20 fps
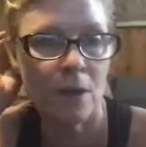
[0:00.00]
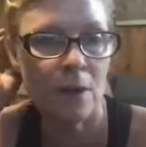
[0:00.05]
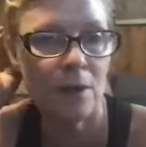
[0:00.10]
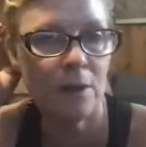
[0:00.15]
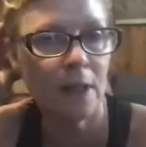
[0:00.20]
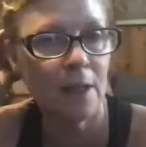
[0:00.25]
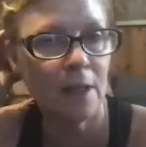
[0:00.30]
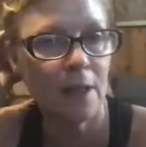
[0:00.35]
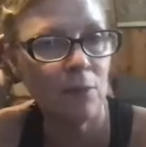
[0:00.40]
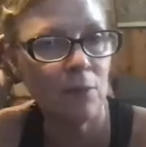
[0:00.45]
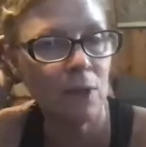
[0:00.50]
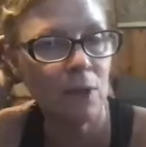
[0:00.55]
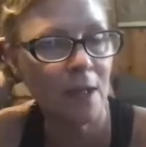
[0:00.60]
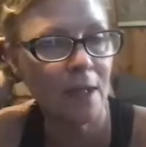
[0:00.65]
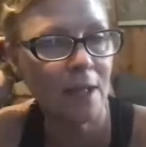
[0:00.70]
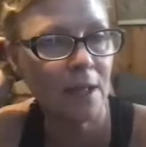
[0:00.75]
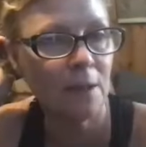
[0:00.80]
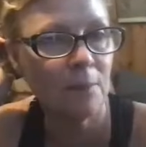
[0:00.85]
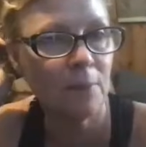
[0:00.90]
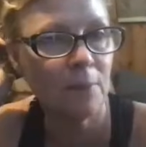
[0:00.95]
okay, well, I
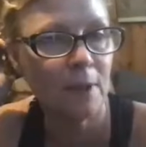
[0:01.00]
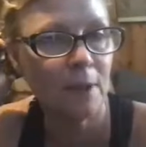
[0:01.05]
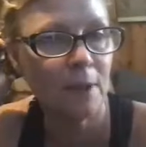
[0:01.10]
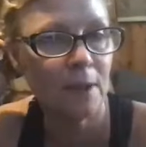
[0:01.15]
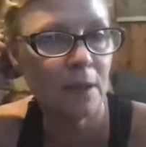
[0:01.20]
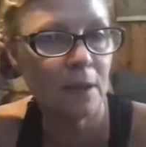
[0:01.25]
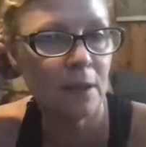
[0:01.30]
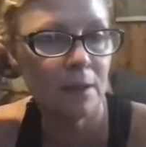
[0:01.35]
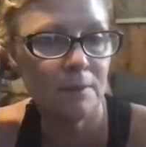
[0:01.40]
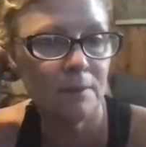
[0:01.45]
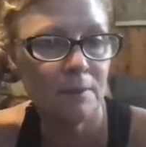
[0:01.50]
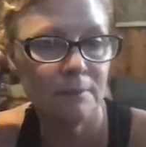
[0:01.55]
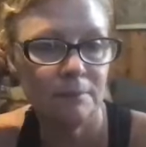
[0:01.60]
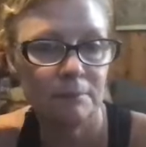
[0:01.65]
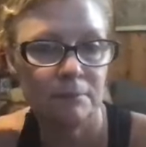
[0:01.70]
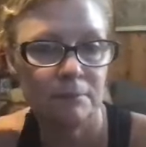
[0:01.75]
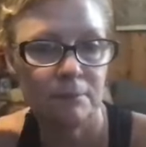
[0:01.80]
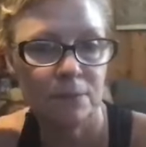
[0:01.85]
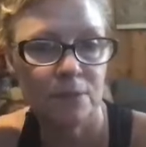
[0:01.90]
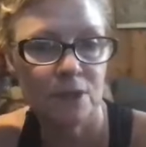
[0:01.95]
can probably come
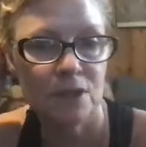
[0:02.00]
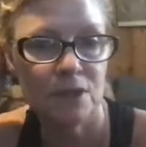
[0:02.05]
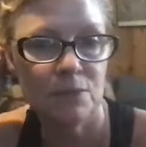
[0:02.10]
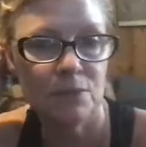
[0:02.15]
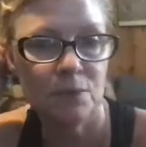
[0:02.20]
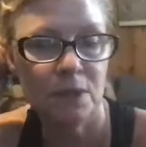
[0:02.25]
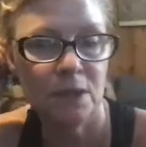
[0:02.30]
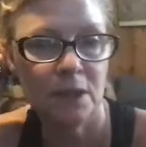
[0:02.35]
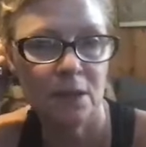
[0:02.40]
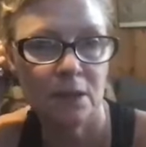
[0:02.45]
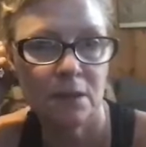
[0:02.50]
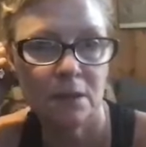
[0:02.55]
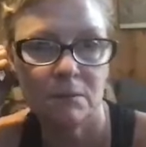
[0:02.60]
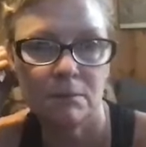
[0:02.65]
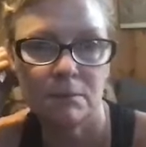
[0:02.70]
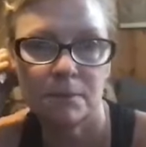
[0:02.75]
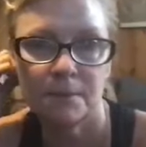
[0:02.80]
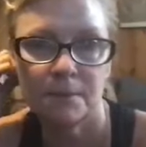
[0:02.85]
this weekend.